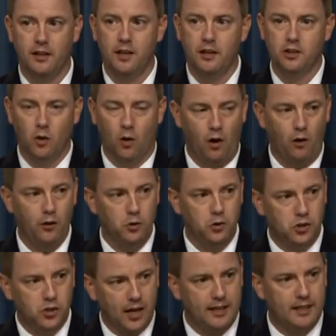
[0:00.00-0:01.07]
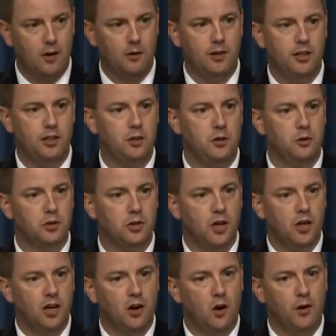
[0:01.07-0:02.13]
So all those secondary cues
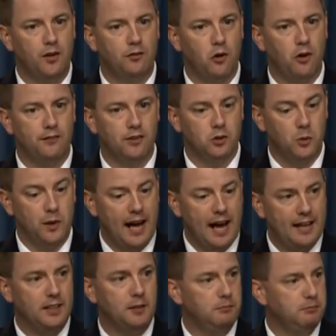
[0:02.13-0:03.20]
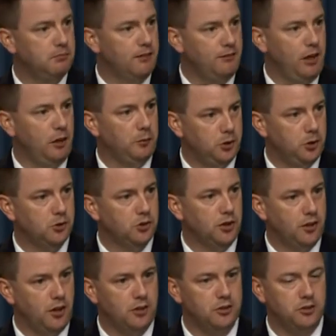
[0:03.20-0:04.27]
are in front of us. We had them available to us on
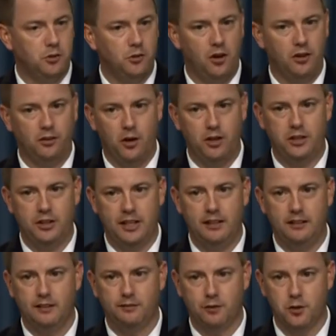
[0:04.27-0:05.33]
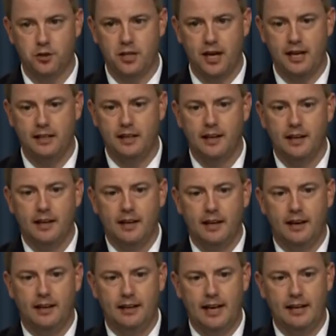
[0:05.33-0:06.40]
console on launch day, the first day,
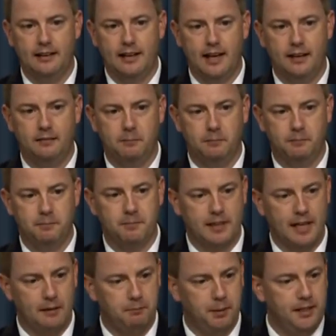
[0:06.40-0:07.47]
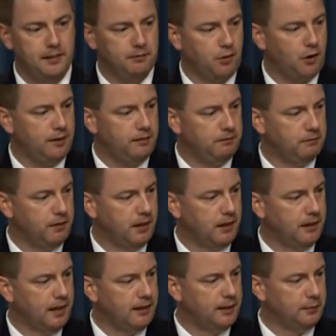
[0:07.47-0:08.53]
and Pete very,
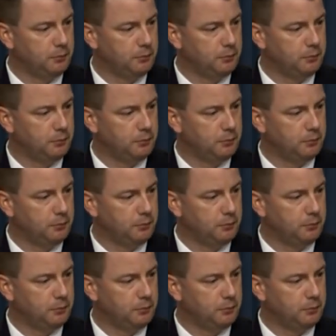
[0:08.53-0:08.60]
I think,